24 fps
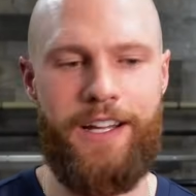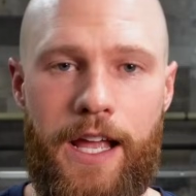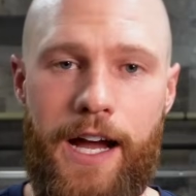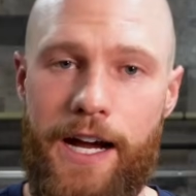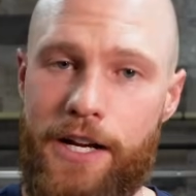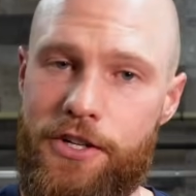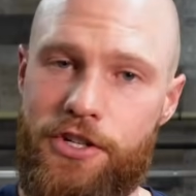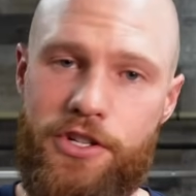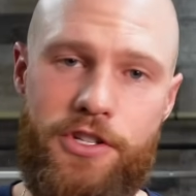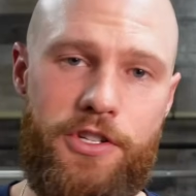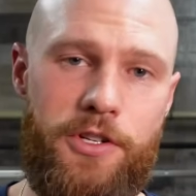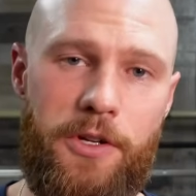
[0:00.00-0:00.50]
I
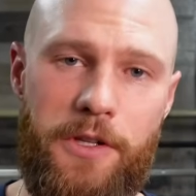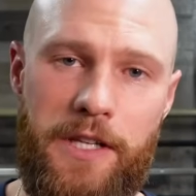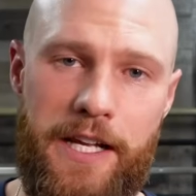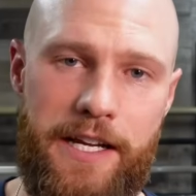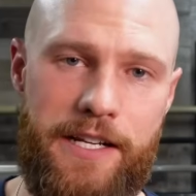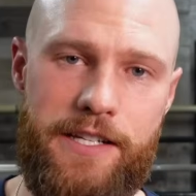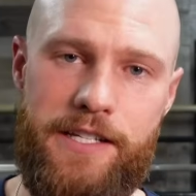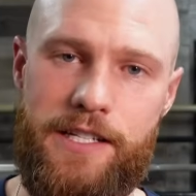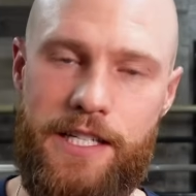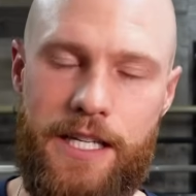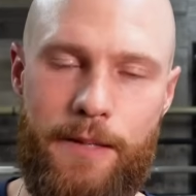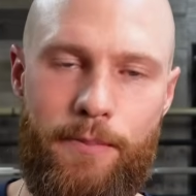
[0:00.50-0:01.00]
just don't
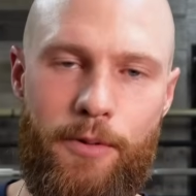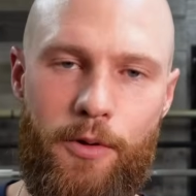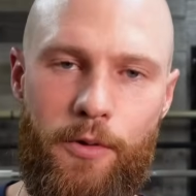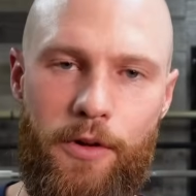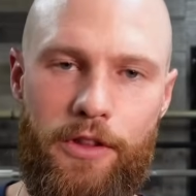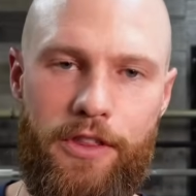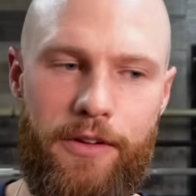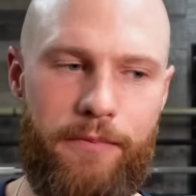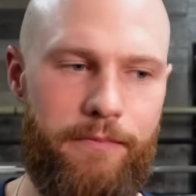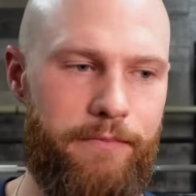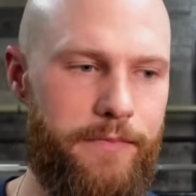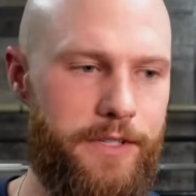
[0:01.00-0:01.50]
like sleeping
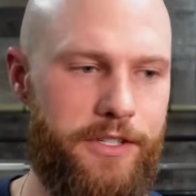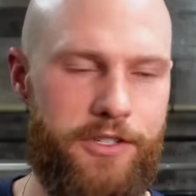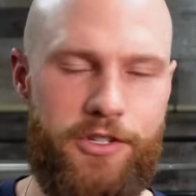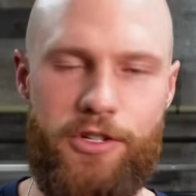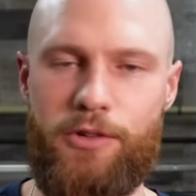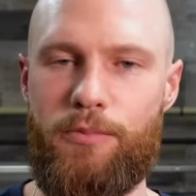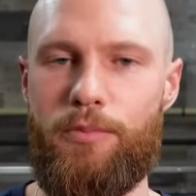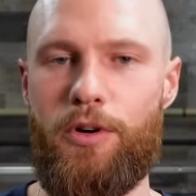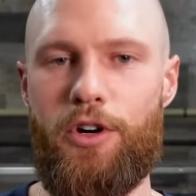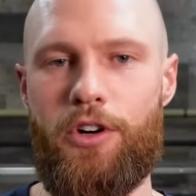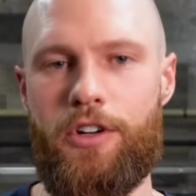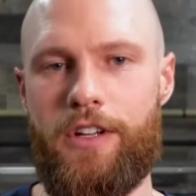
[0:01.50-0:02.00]
with them. It's too
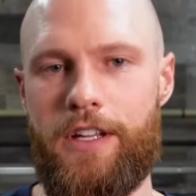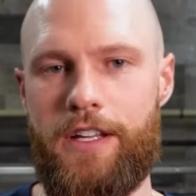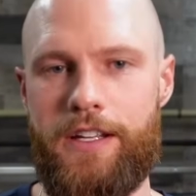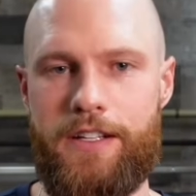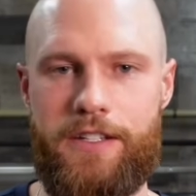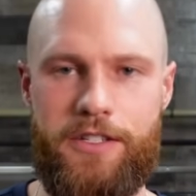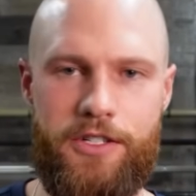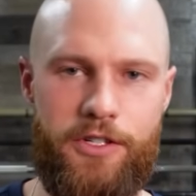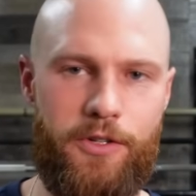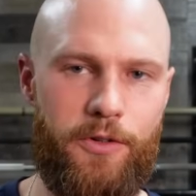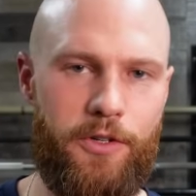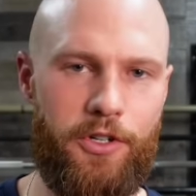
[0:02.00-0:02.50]
bulky,
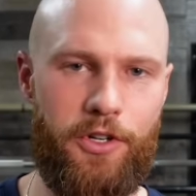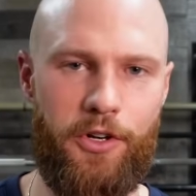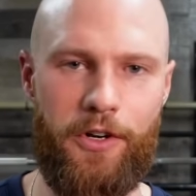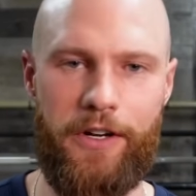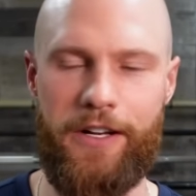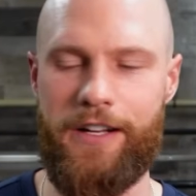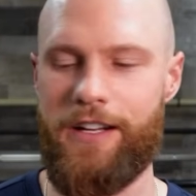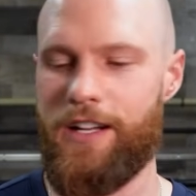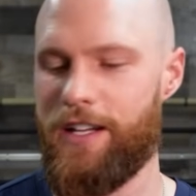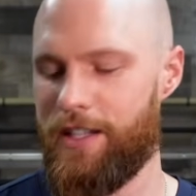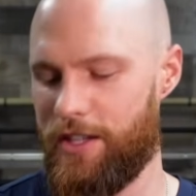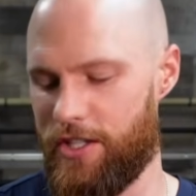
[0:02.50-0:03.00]
it's too
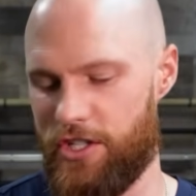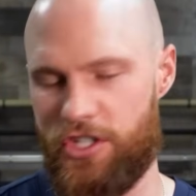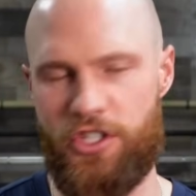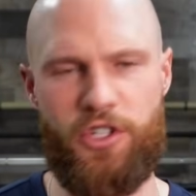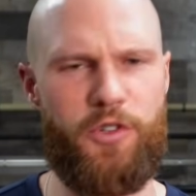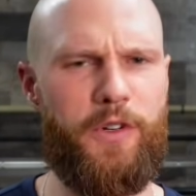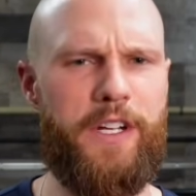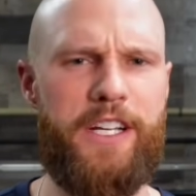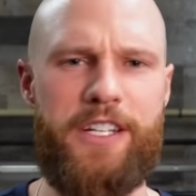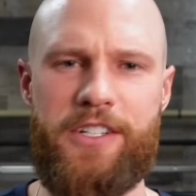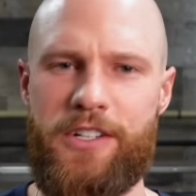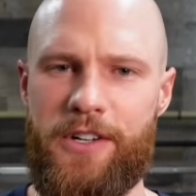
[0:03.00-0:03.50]
annoying. The
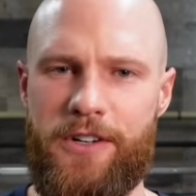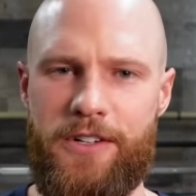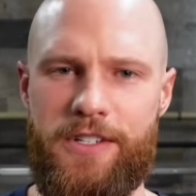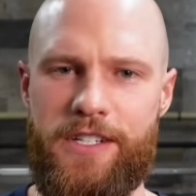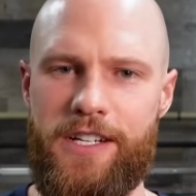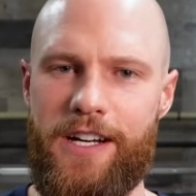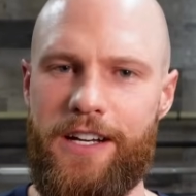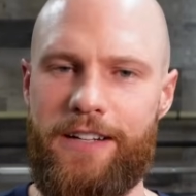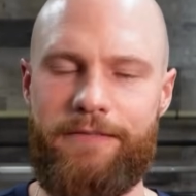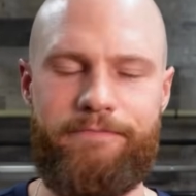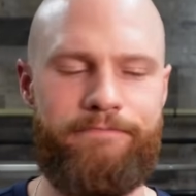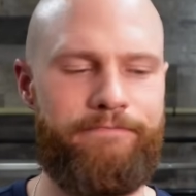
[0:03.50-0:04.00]
screen turns
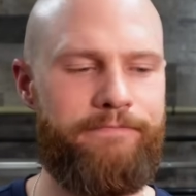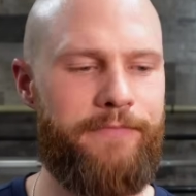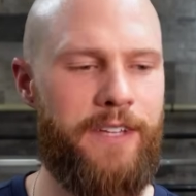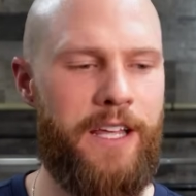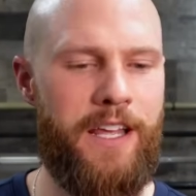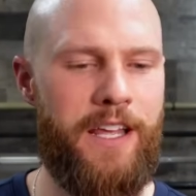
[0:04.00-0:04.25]
on.